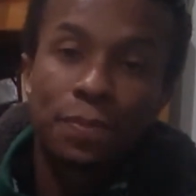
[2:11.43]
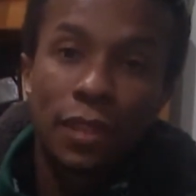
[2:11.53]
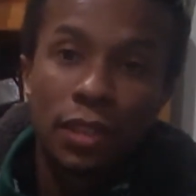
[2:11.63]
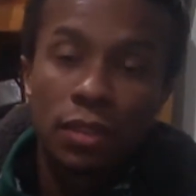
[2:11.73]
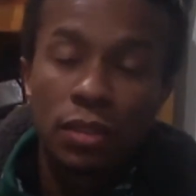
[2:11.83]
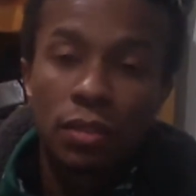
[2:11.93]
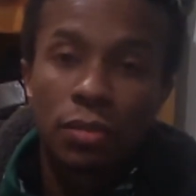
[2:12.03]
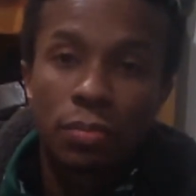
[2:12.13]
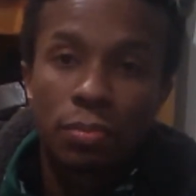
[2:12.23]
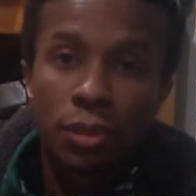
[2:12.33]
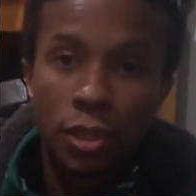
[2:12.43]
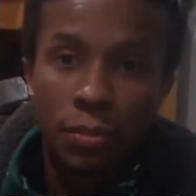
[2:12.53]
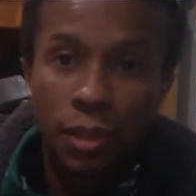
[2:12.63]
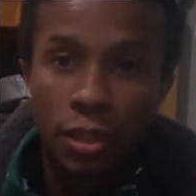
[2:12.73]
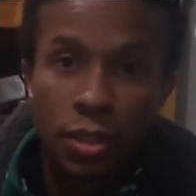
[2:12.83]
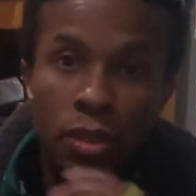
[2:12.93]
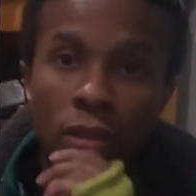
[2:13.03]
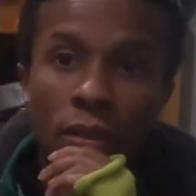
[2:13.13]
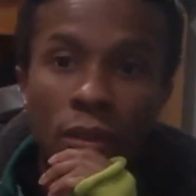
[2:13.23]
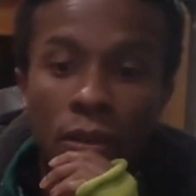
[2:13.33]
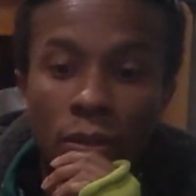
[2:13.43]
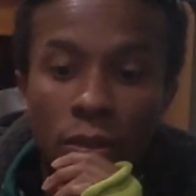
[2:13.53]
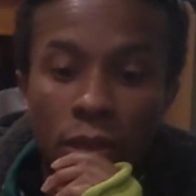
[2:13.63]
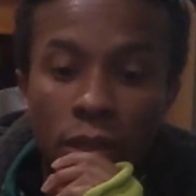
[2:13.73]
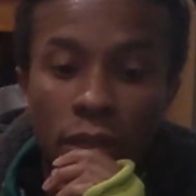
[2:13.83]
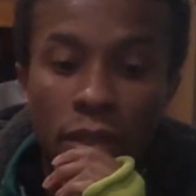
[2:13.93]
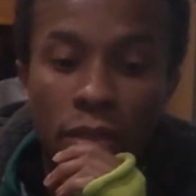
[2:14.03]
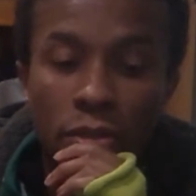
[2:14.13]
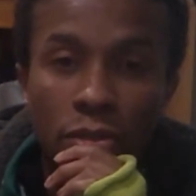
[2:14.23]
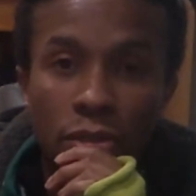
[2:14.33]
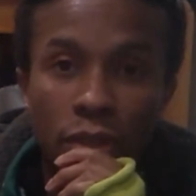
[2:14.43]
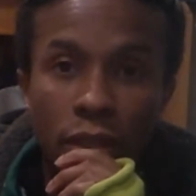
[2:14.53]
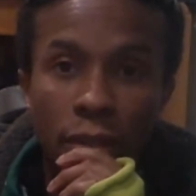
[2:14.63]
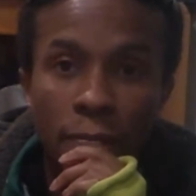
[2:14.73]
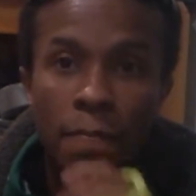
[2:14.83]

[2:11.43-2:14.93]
This is pretty much getting interesting.